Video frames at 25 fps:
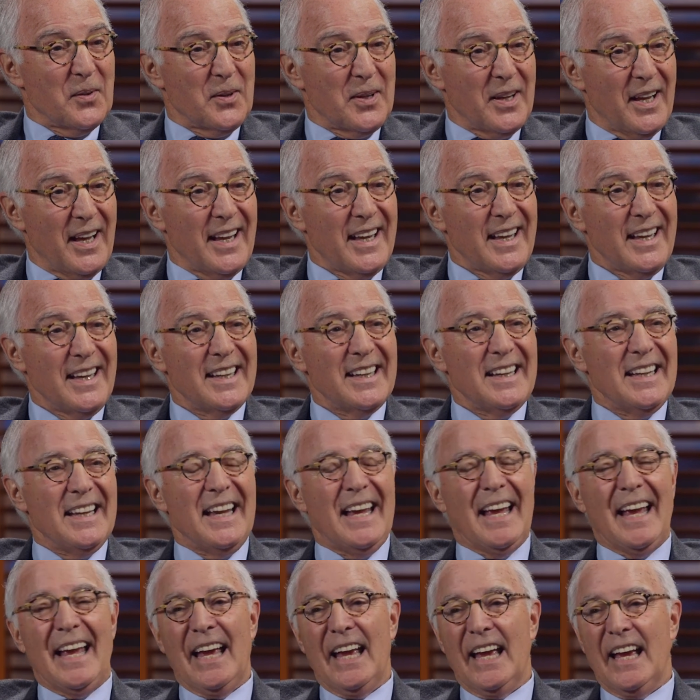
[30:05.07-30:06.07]
Okay.
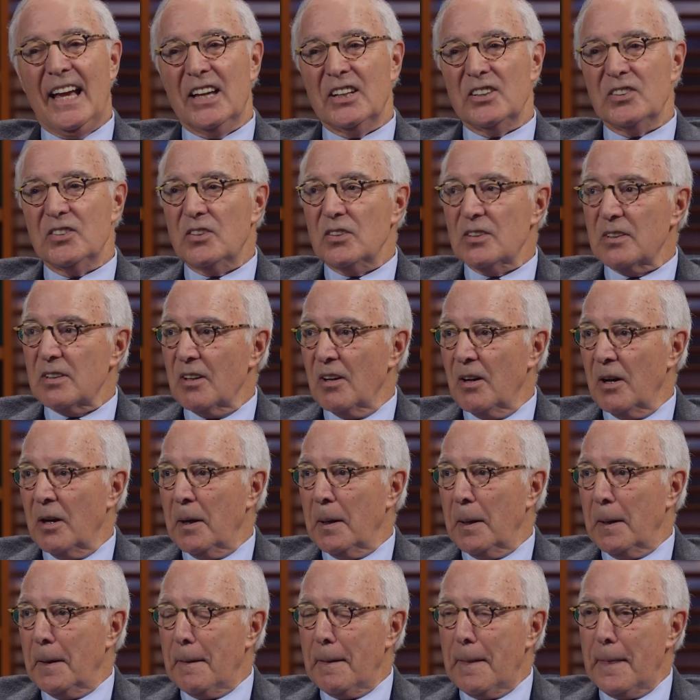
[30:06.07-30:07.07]
Yeah. And
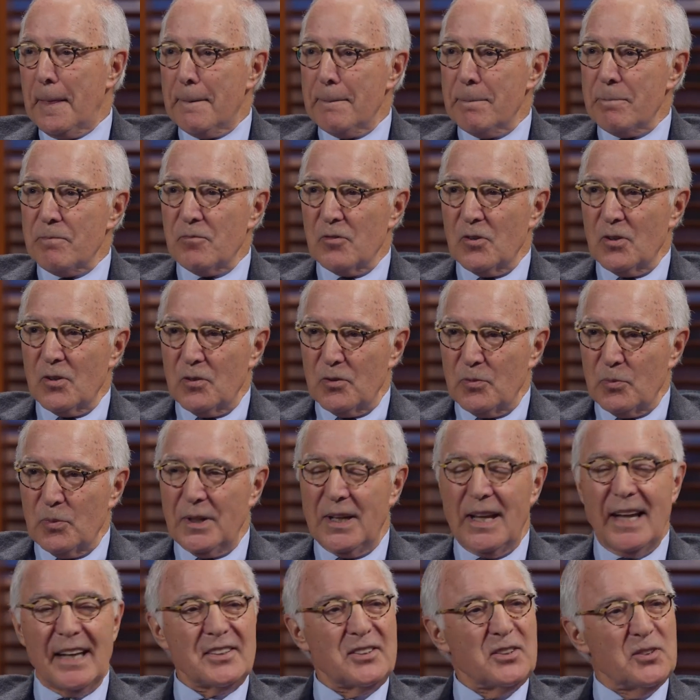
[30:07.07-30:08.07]
uh,
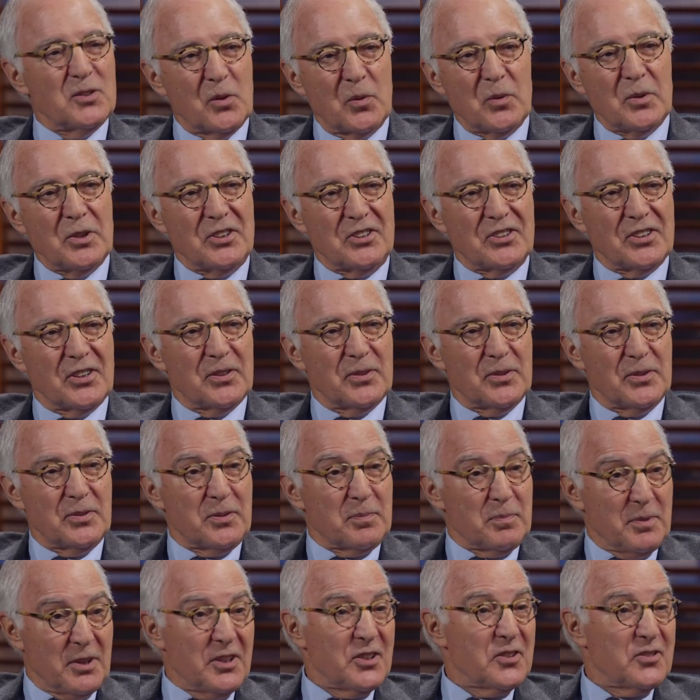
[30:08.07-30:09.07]
we got to know each other
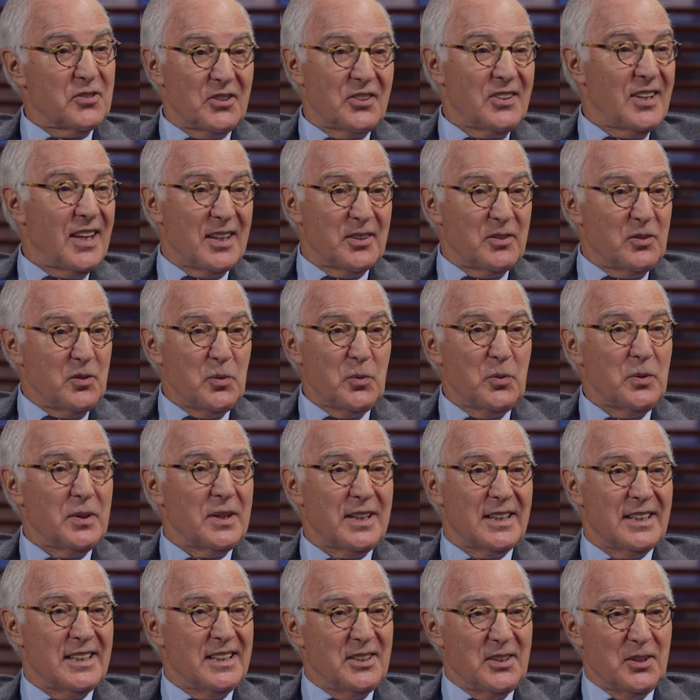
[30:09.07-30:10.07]
because of
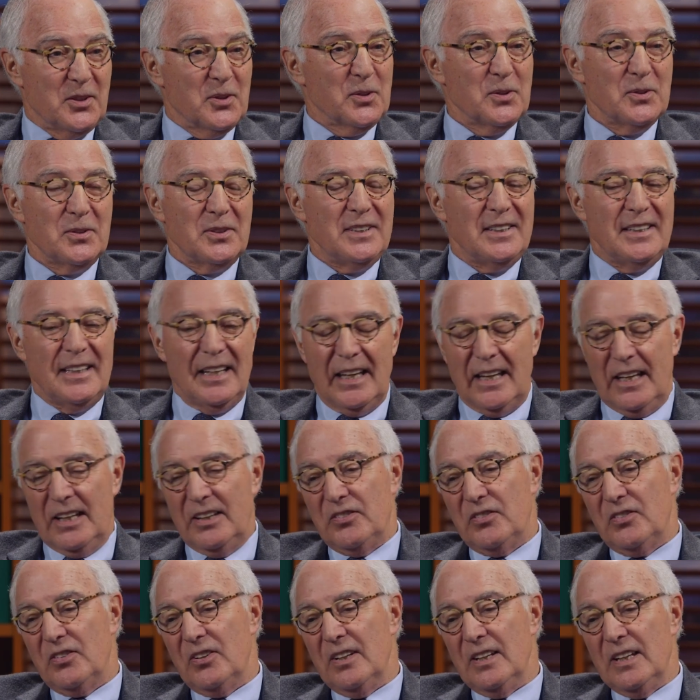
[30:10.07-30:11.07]
tattooing, and in the early
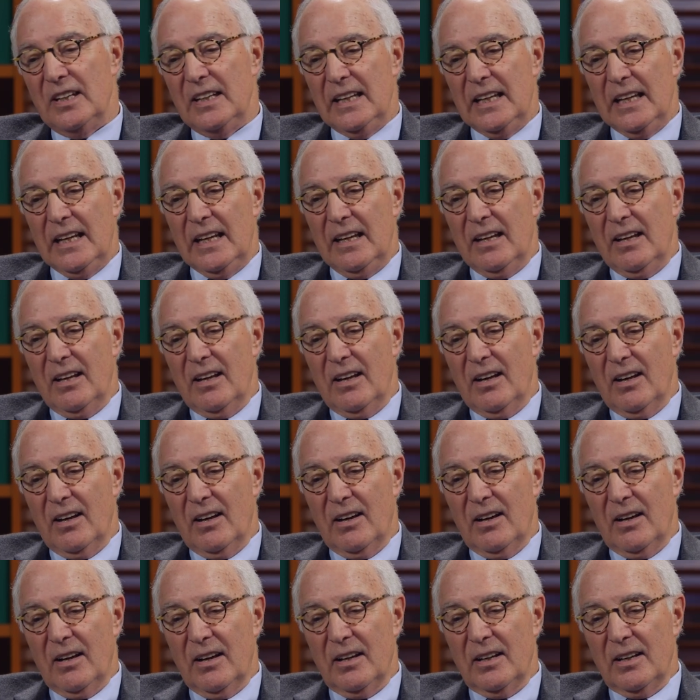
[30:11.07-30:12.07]
days,
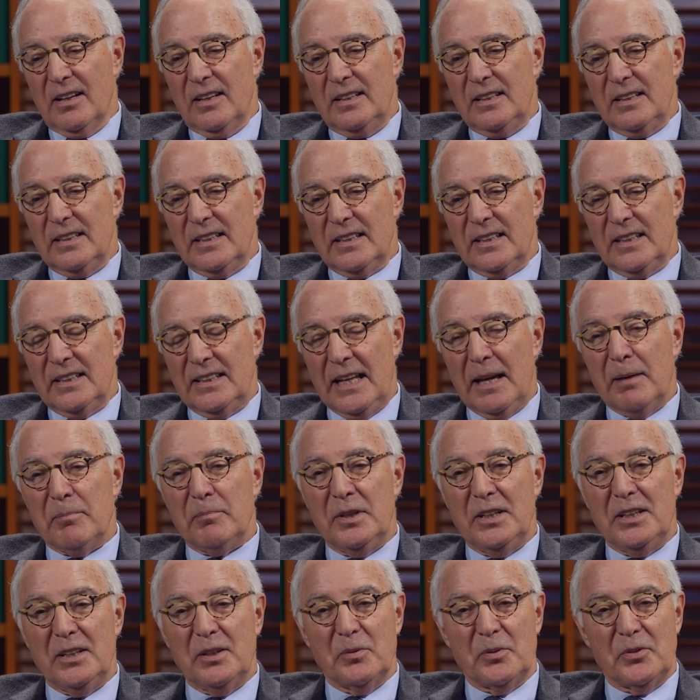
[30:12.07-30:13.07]
uh, and that
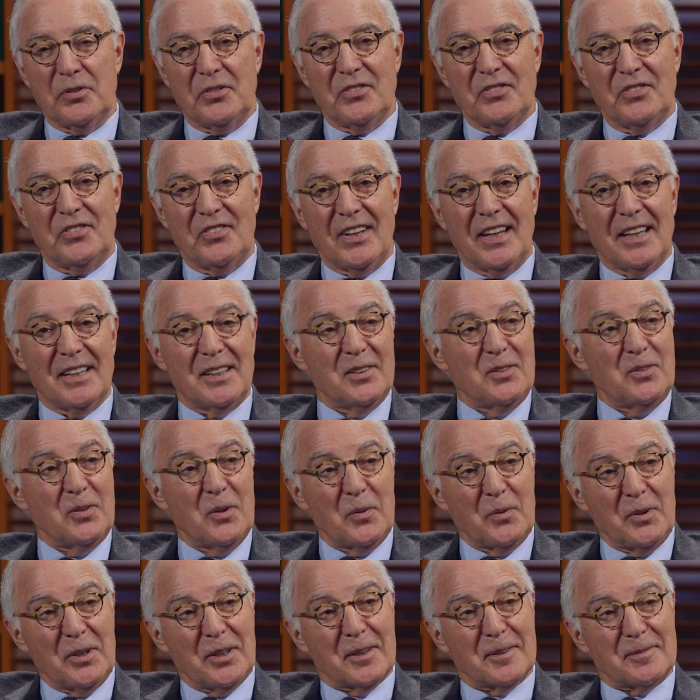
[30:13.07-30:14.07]
meeting was in San
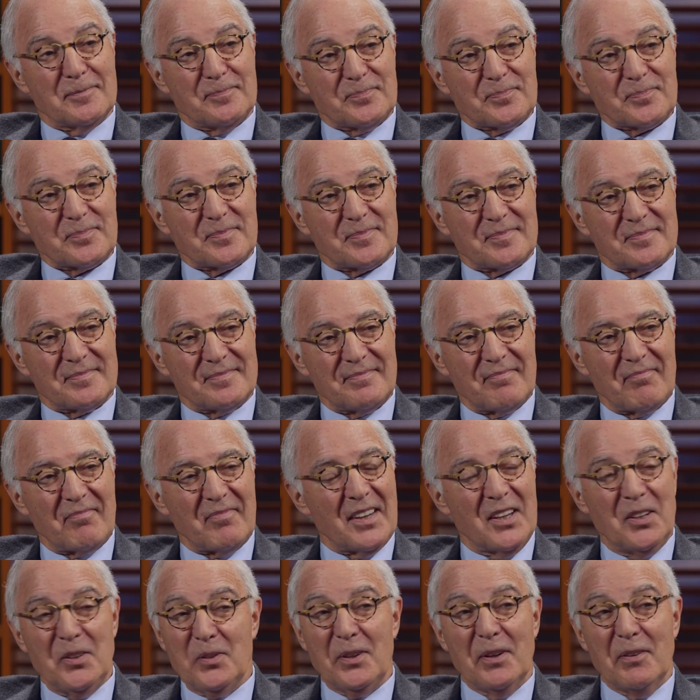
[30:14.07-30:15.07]
Antonio. Mm-hmm.
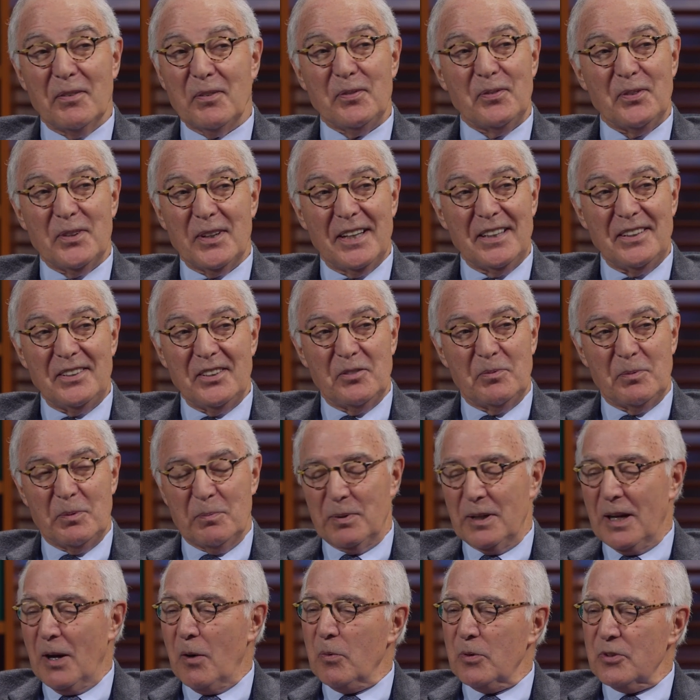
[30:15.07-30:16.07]
You never forget these
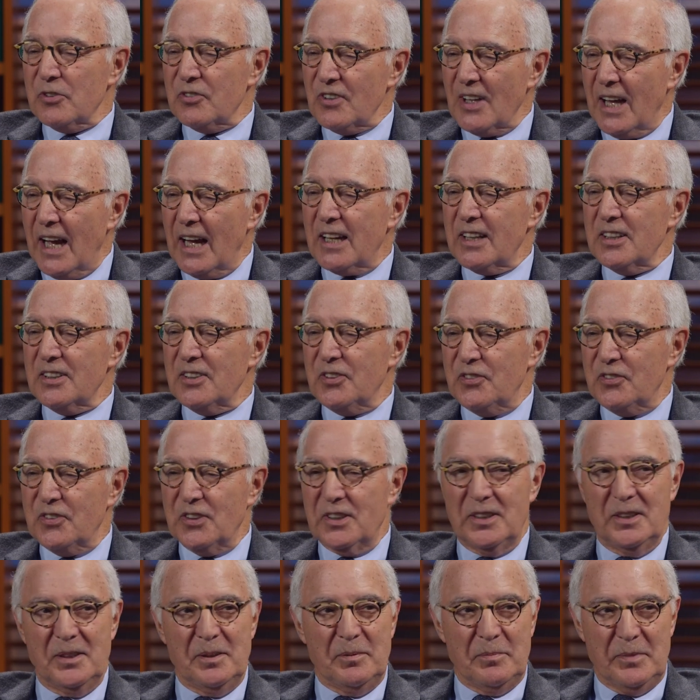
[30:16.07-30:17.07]
meetings, but I was not going to
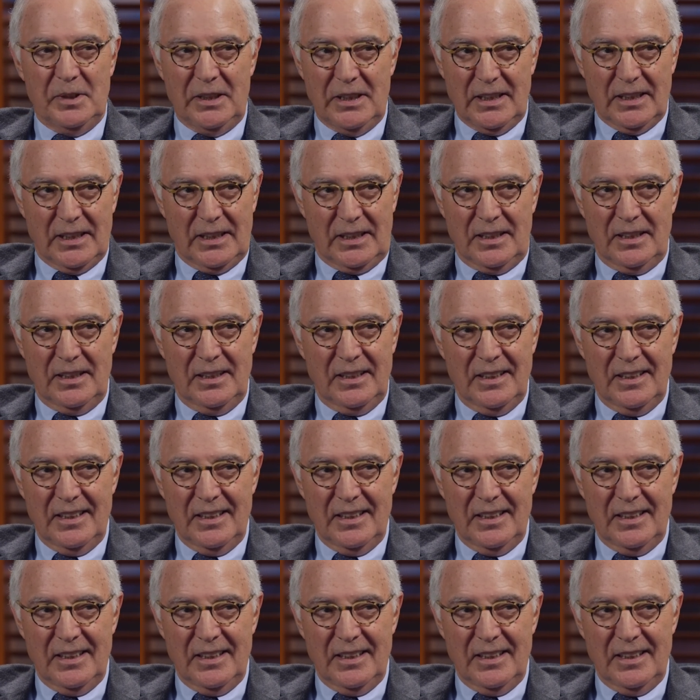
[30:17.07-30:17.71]
sit in a meeting